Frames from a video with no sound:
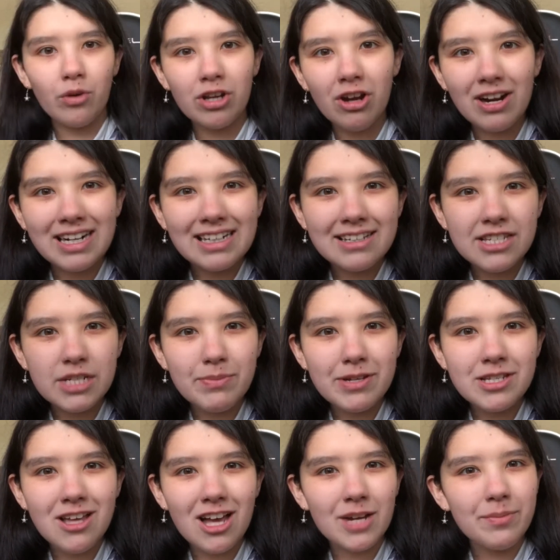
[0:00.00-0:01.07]
you're gonna listen to me
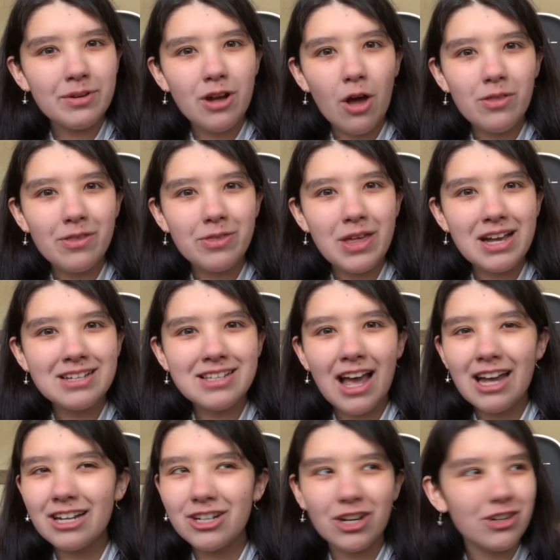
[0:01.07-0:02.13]
talk about all the things
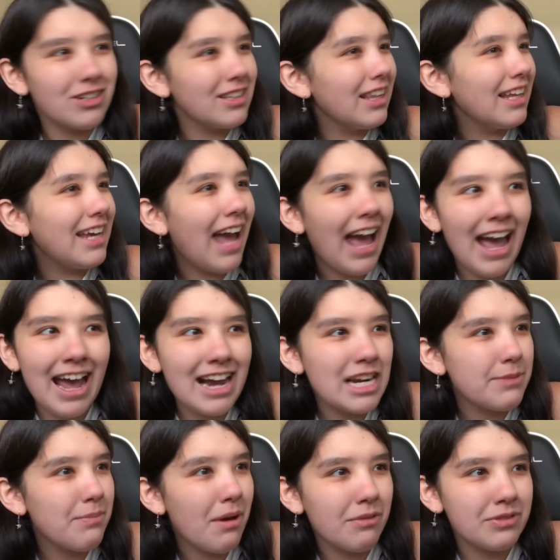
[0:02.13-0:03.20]
I currently hate
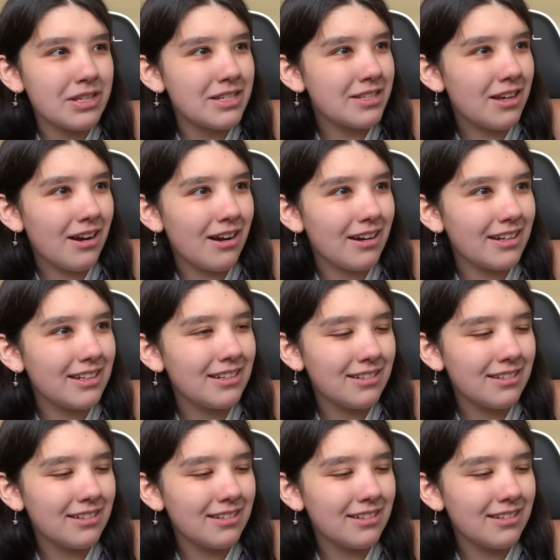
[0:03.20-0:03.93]
about this arc.